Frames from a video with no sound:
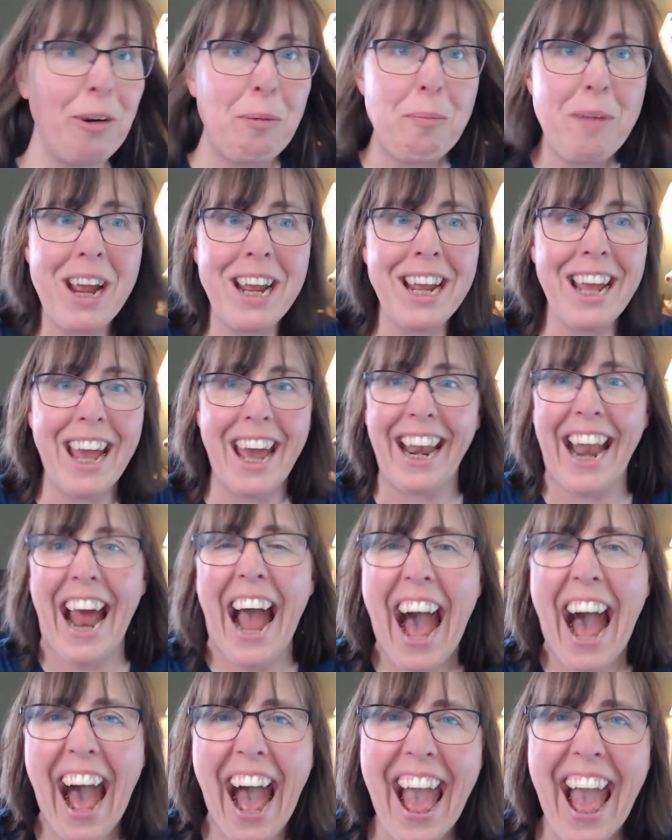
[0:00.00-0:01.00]
May yet.
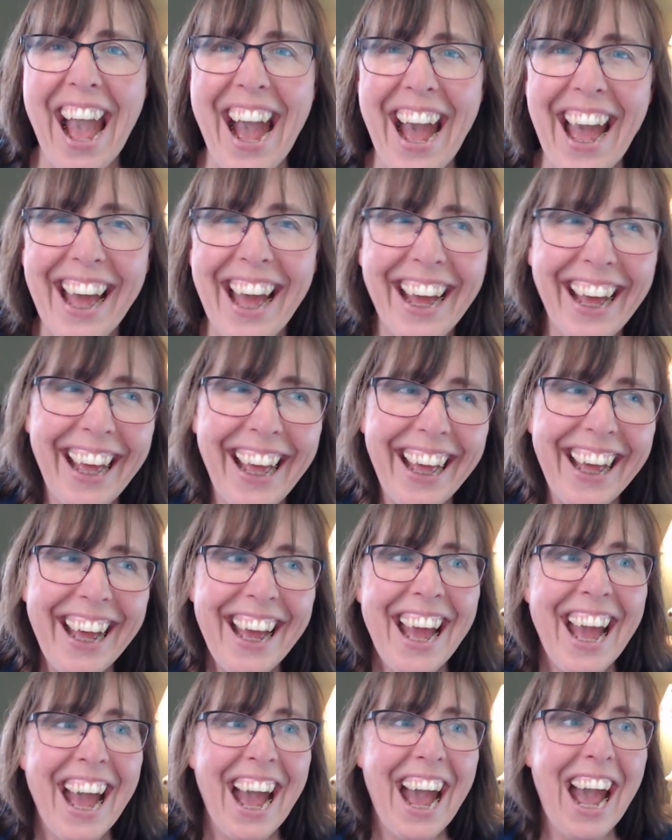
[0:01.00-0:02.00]

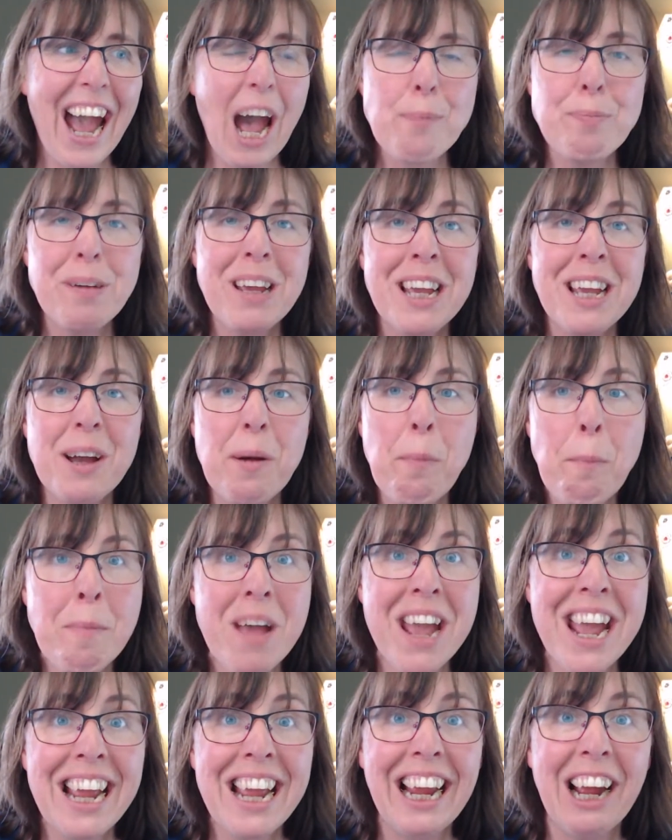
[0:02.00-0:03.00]
Happy
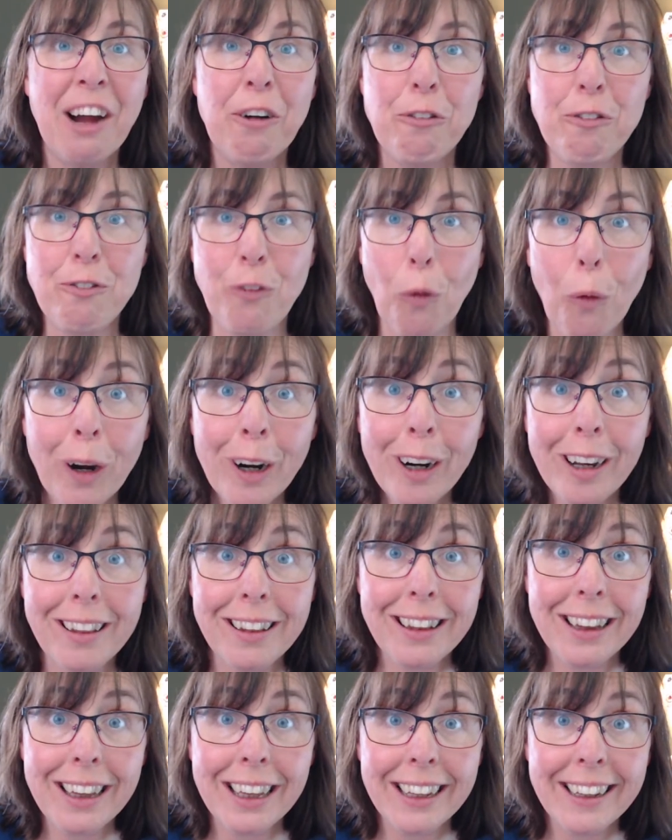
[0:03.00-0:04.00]
May
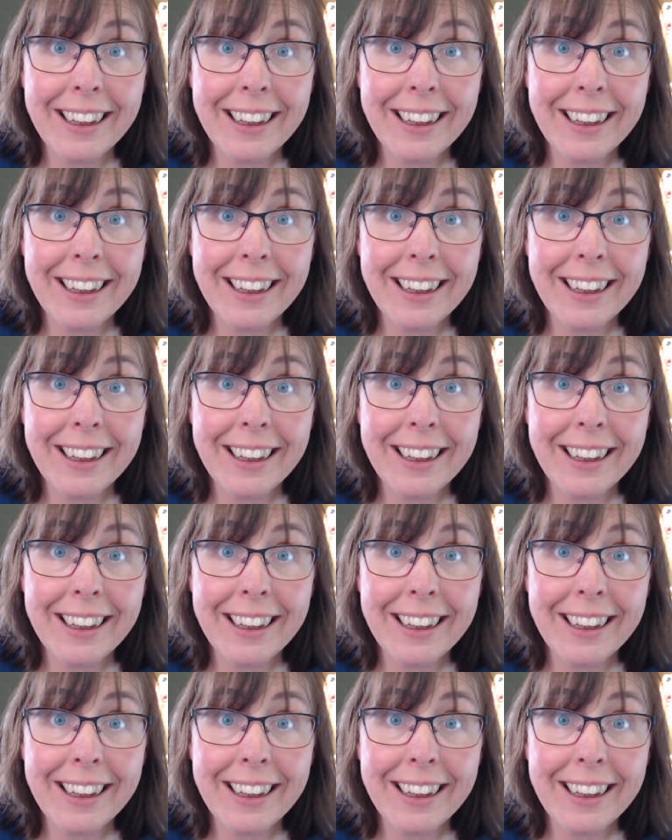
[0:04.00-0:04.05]
4th.